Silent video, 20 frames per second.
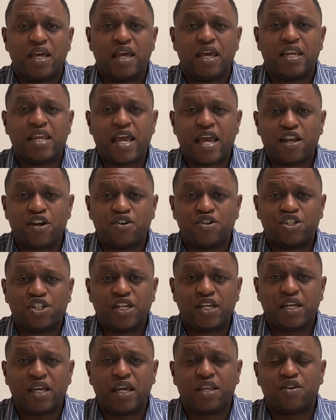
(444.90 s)
and
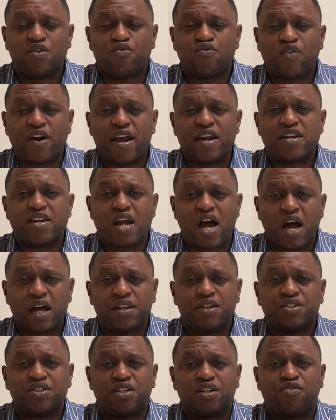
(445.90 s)
energy and the right
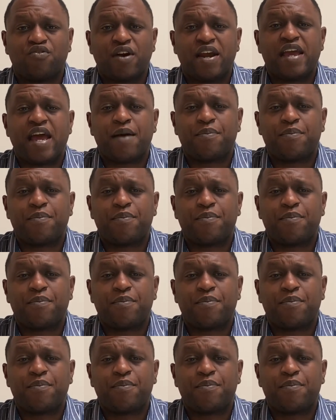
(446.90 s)
knowledge and the right